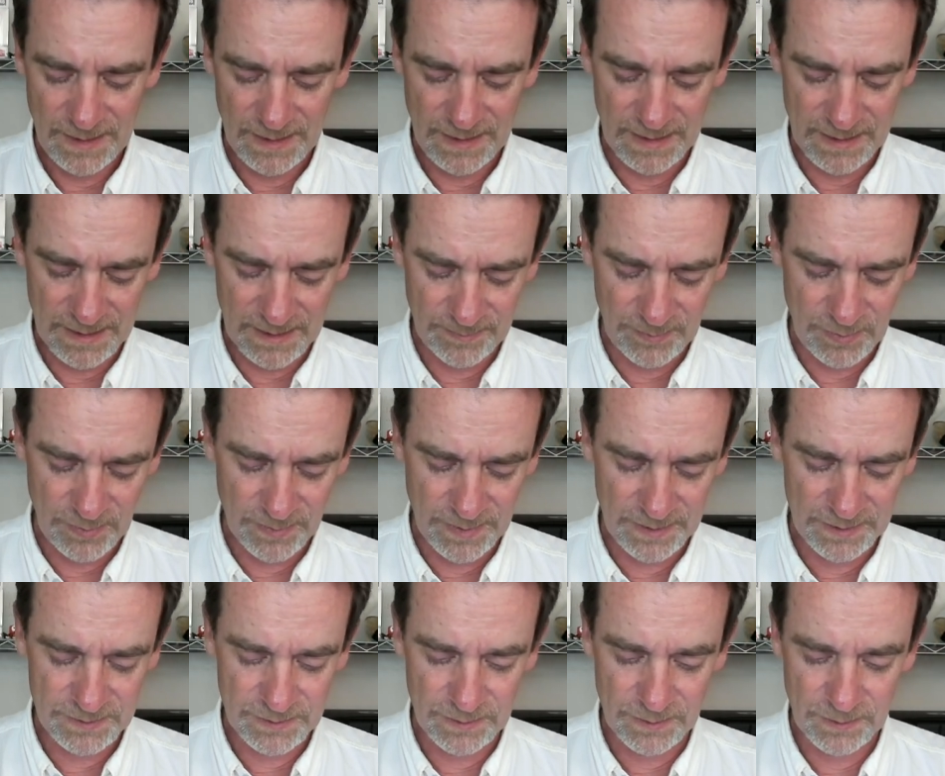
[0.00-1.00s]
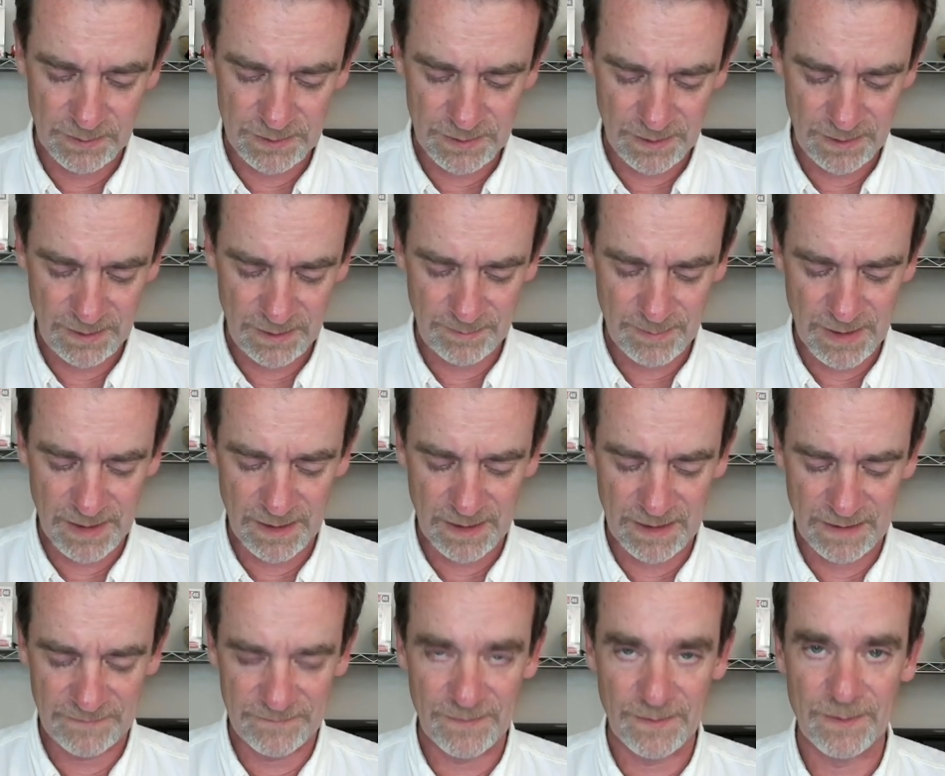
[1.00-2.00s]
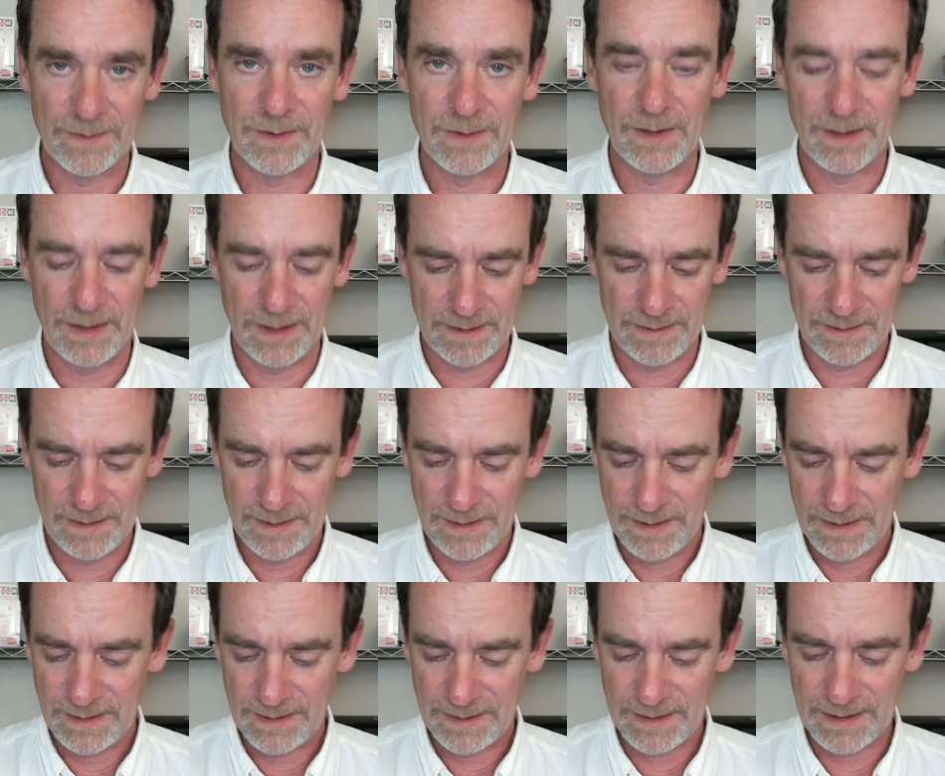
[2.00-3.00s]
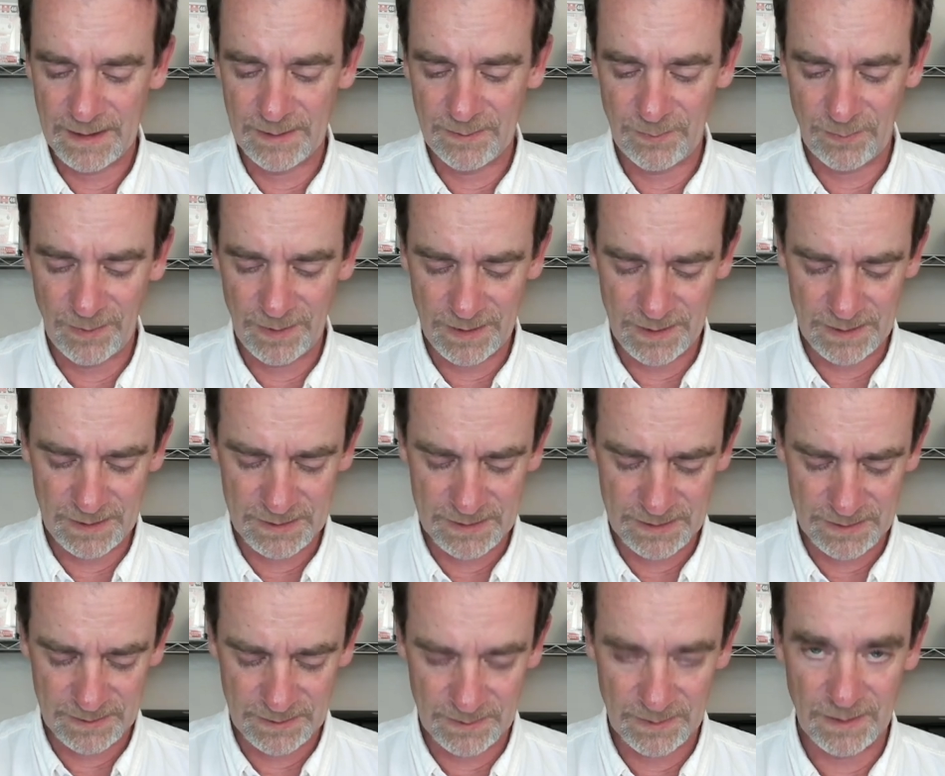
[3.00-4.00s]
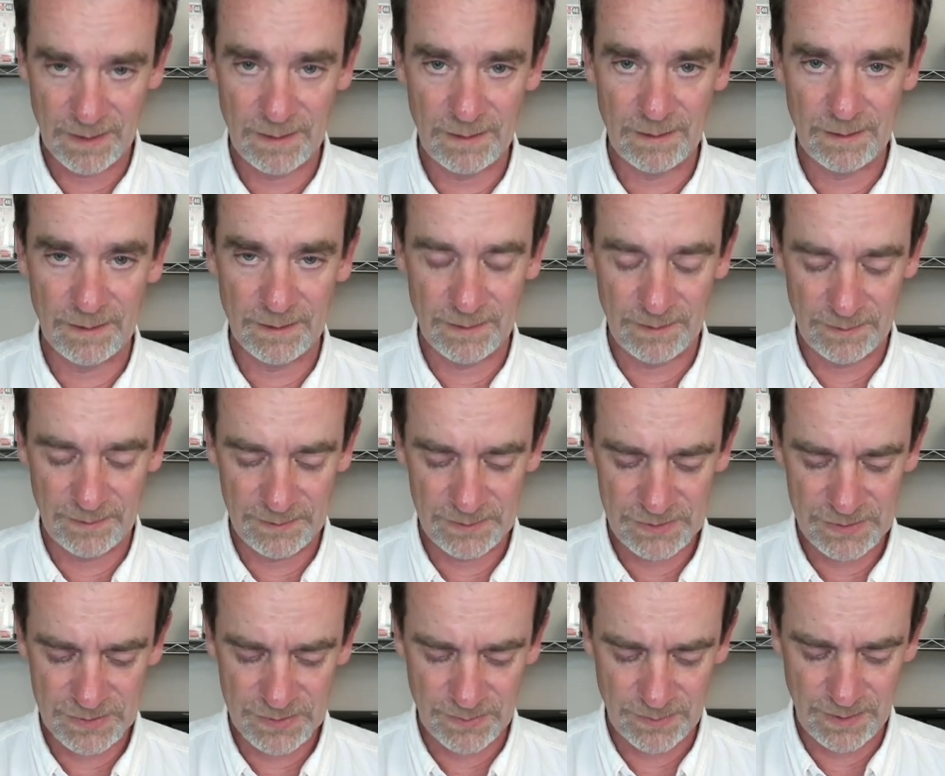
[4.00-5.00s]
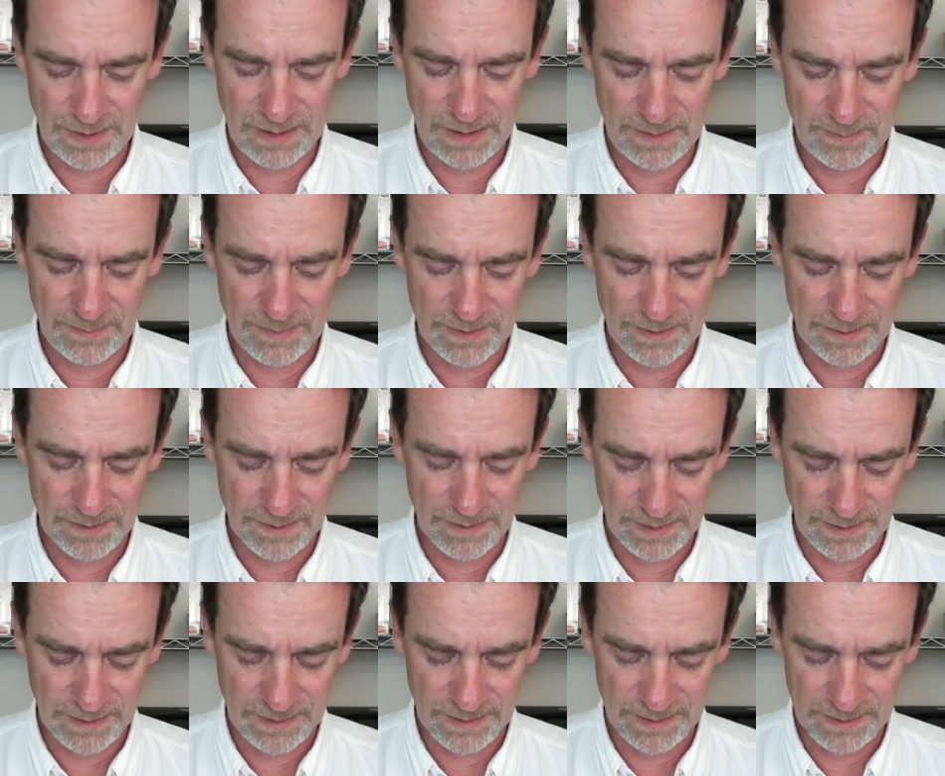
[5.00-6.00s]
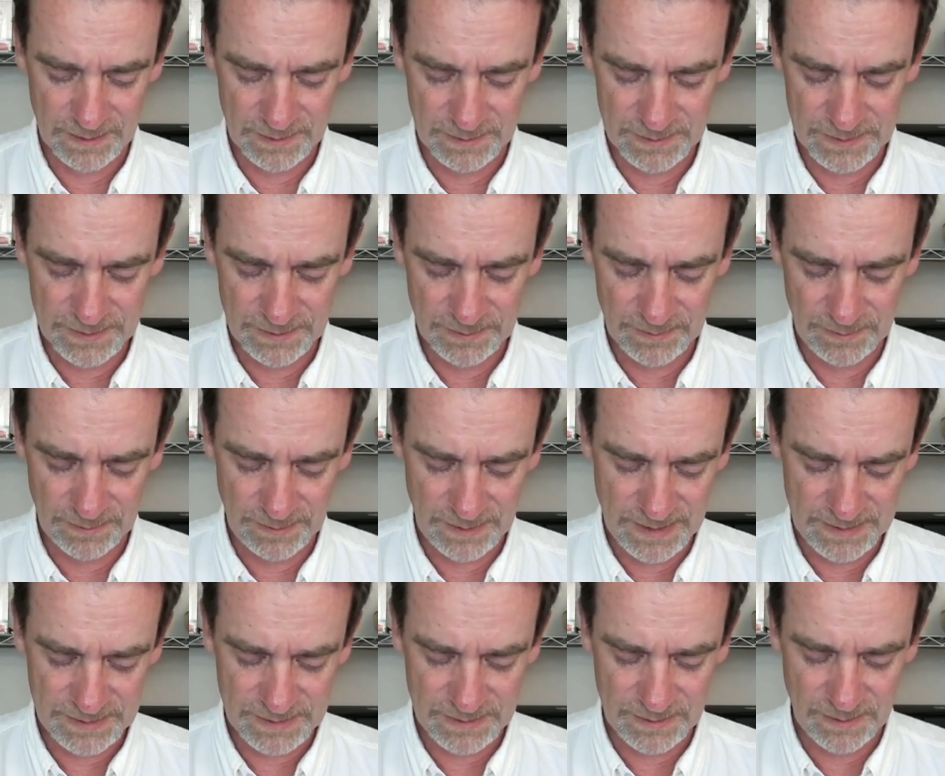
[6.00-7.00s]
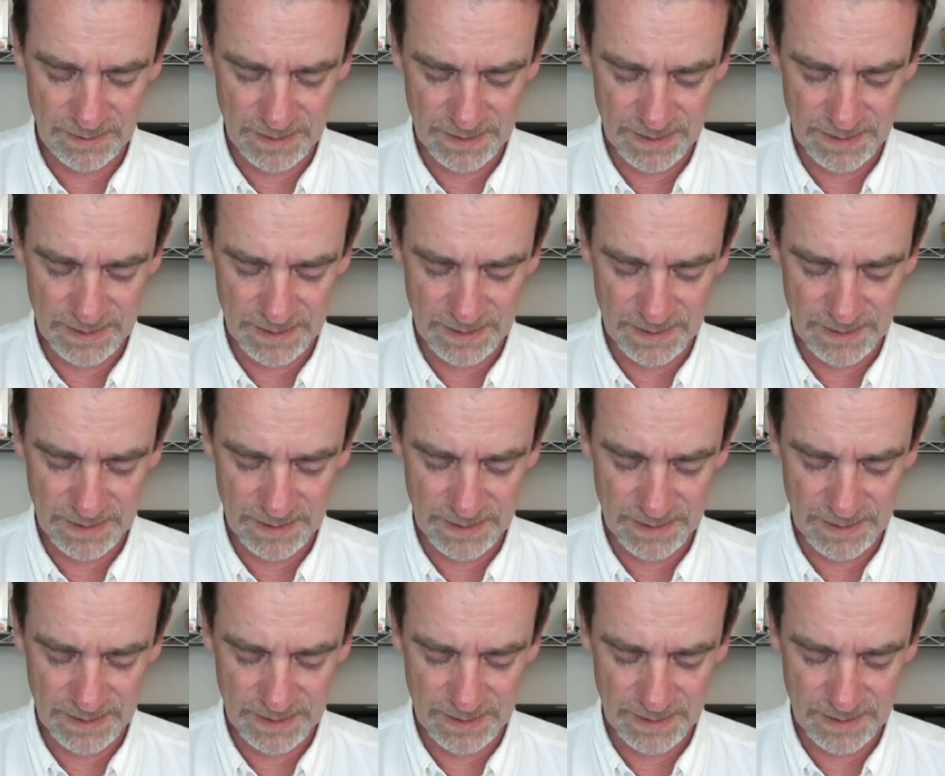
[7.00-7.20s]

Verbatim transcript: and I'm going to turn my iPhone on, and we're gonna do a little screen mirroring here. So let's go